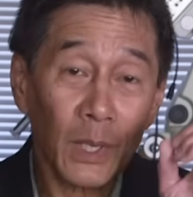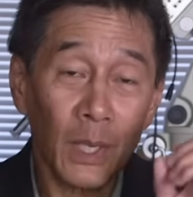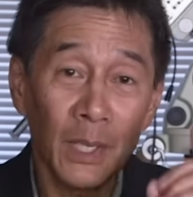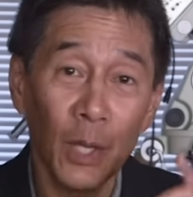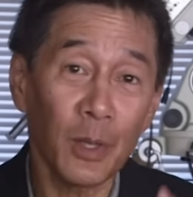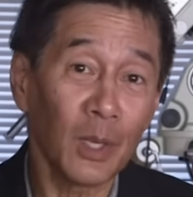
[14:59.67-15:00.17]

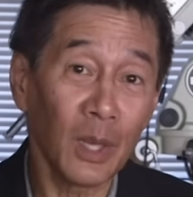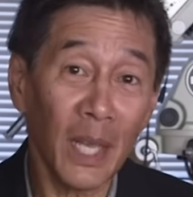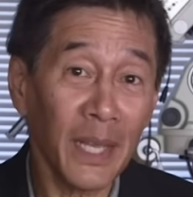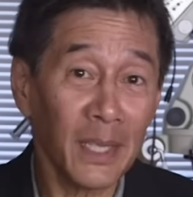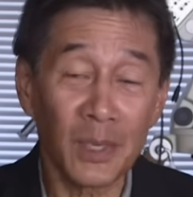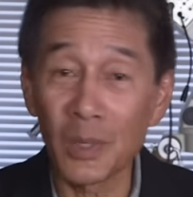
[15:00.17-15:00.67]
Now the
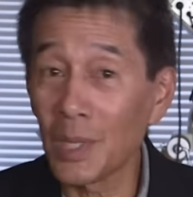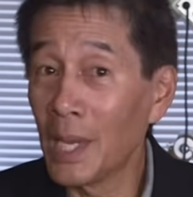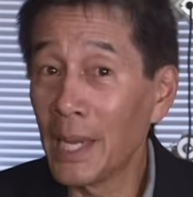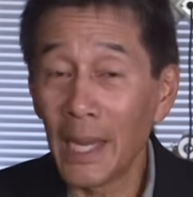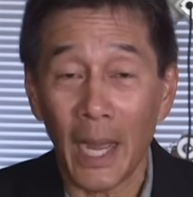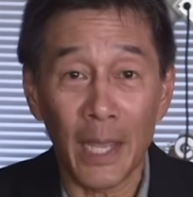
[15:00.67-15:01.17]
lens,
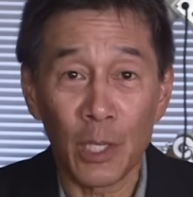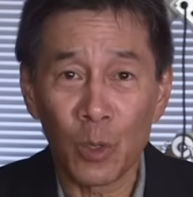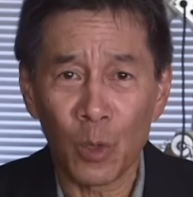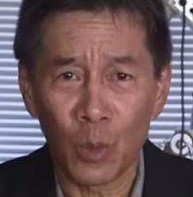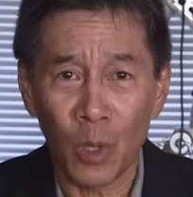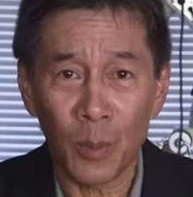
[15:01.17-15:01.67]
I
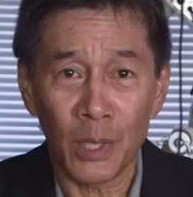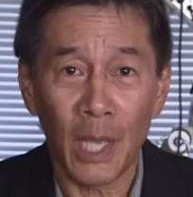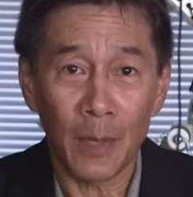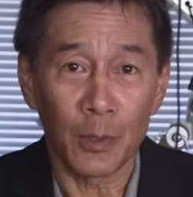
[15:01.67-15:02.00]
normally have